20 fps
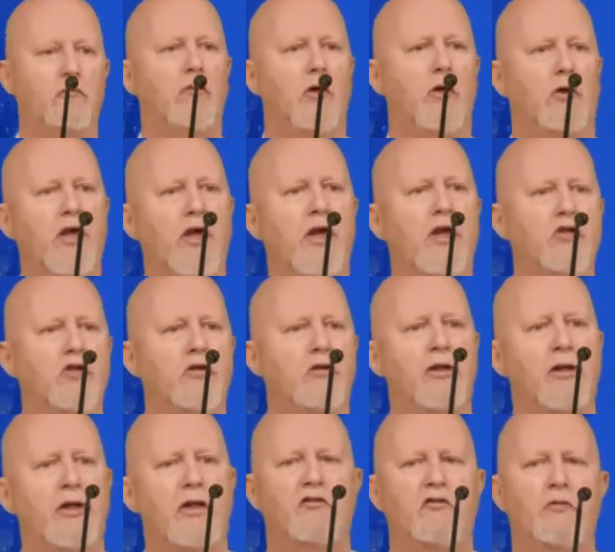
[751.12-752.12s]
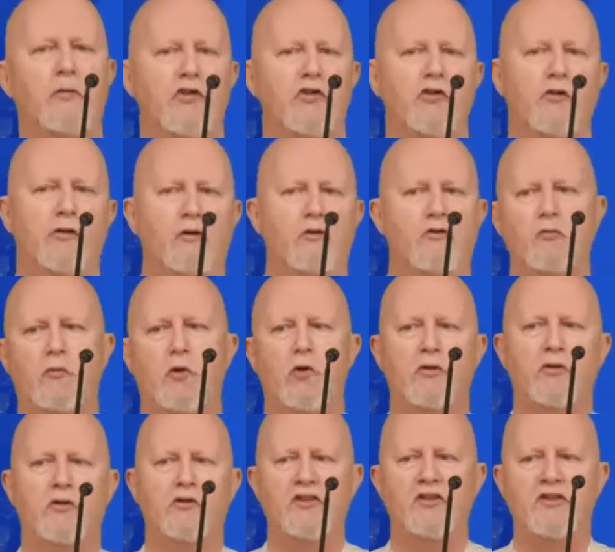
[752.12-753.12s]
occasionally, especially on
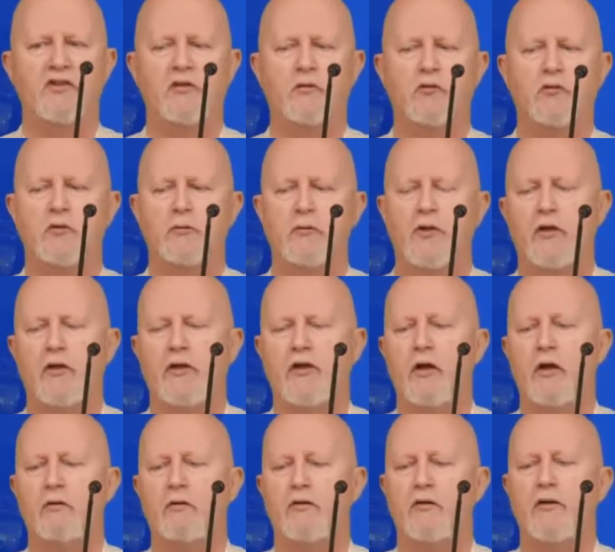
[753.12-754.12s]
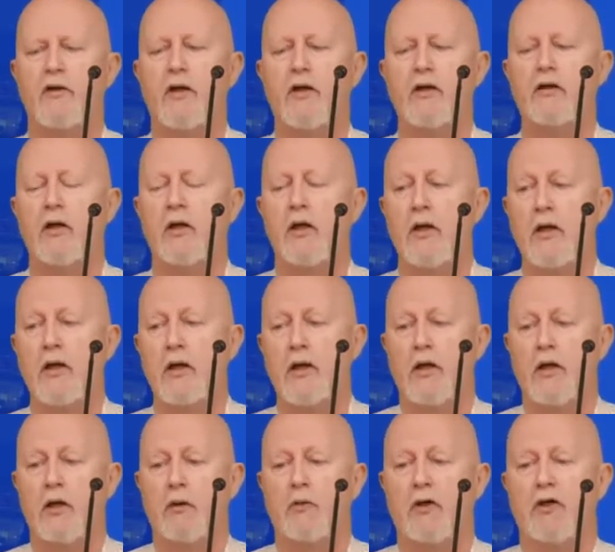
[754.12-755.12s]
smaller systems, you may encounter that.
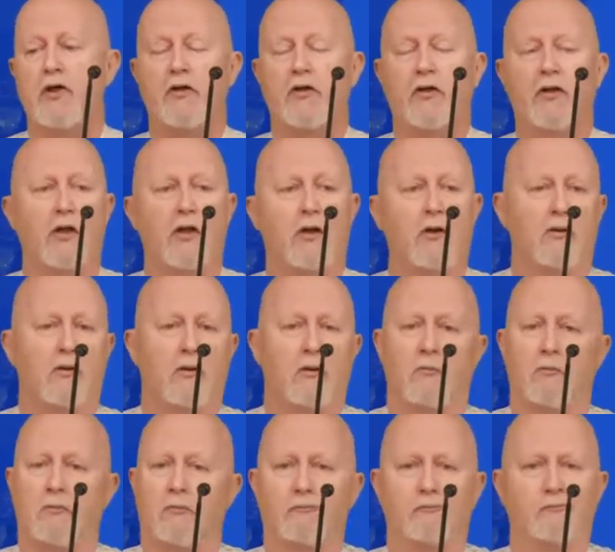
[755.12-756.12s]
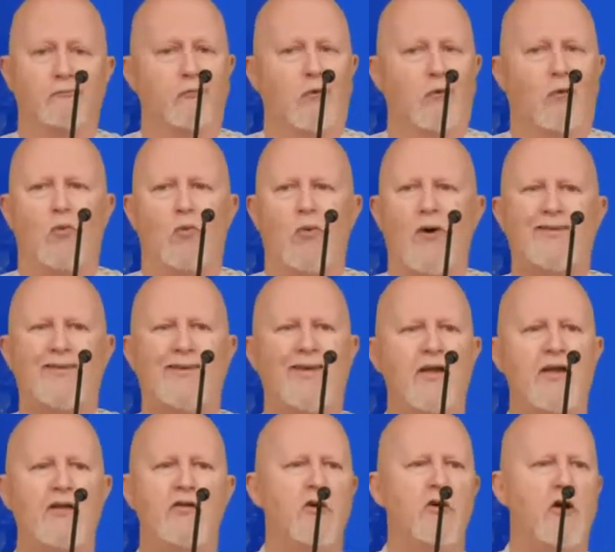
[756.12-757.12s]
But what
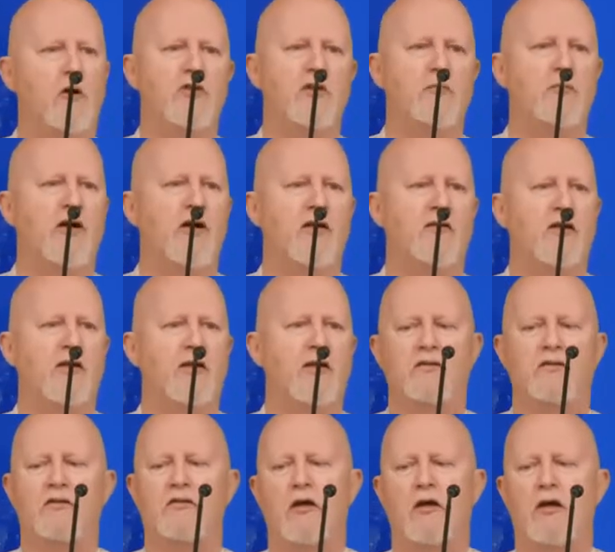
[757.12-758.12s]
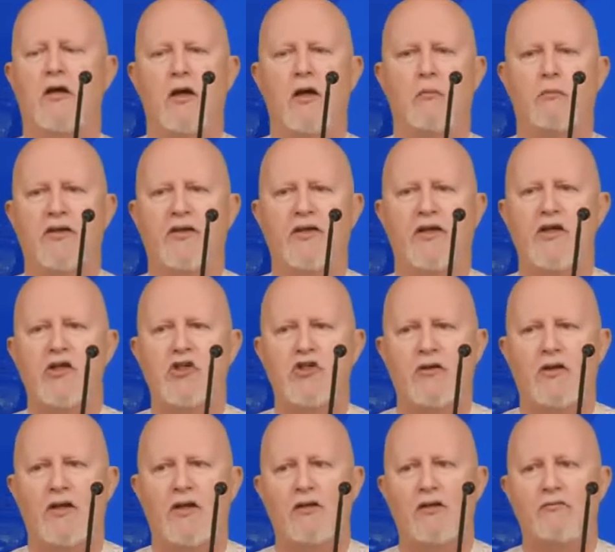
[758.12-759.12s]
can you optimize at
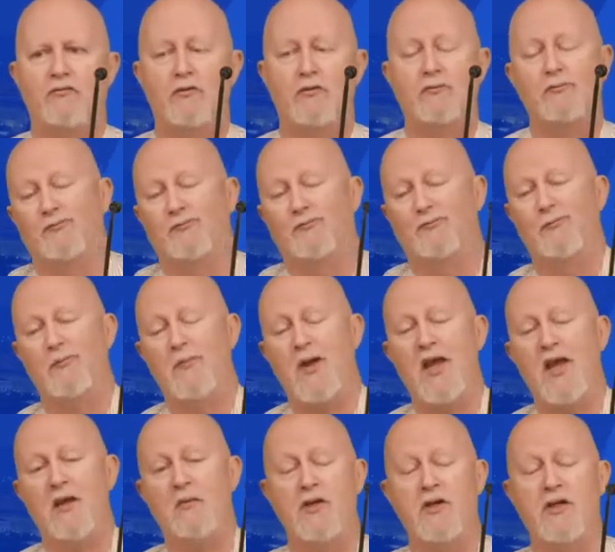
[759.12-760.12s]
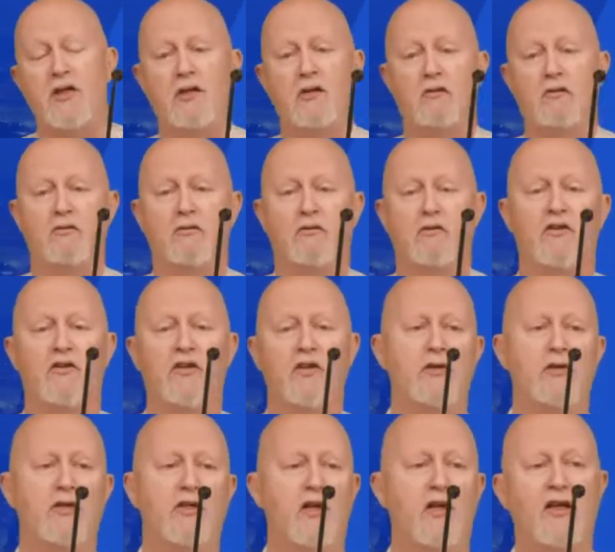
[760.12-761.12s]
application level? Maybe the
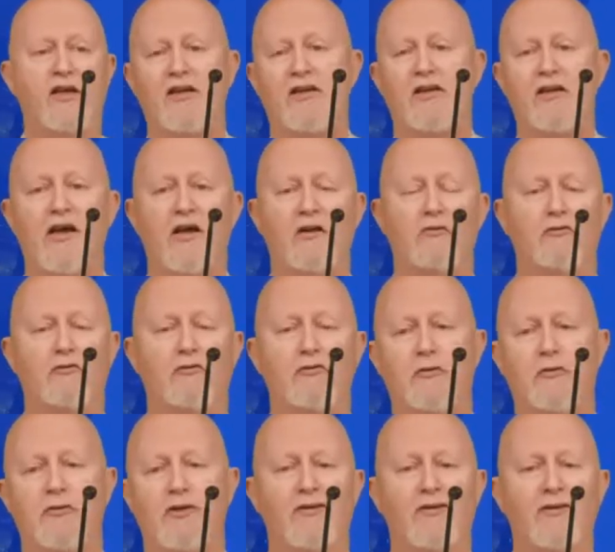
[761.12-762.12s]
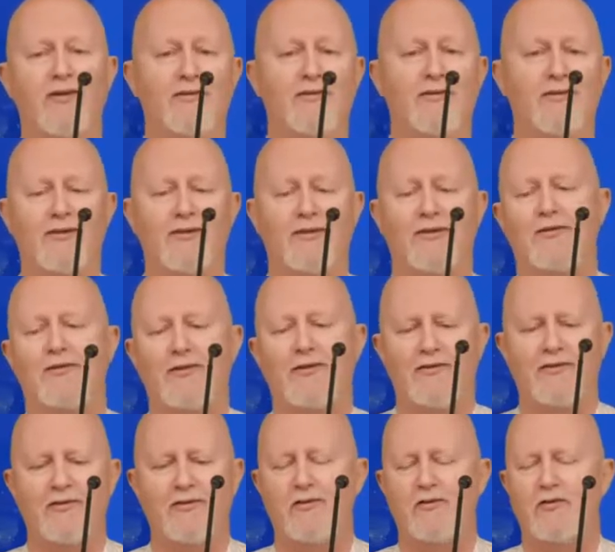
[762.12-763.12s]
DBA can add a few
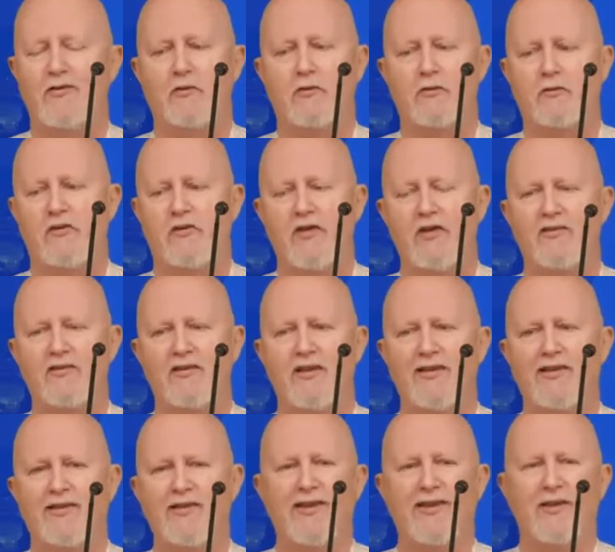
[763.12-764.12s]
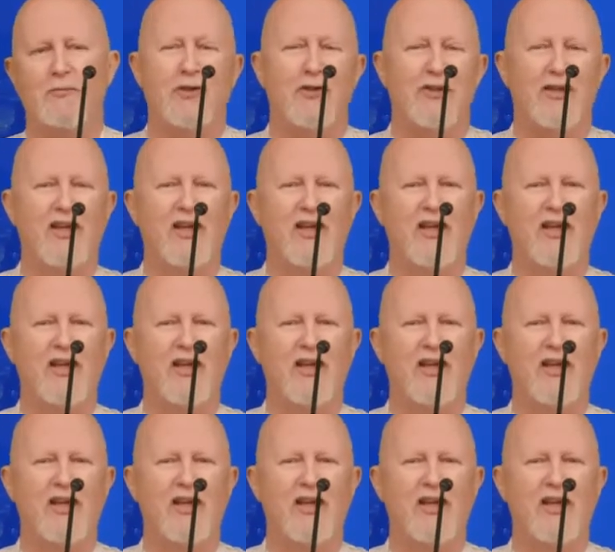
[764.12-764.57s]
indices or things like that, but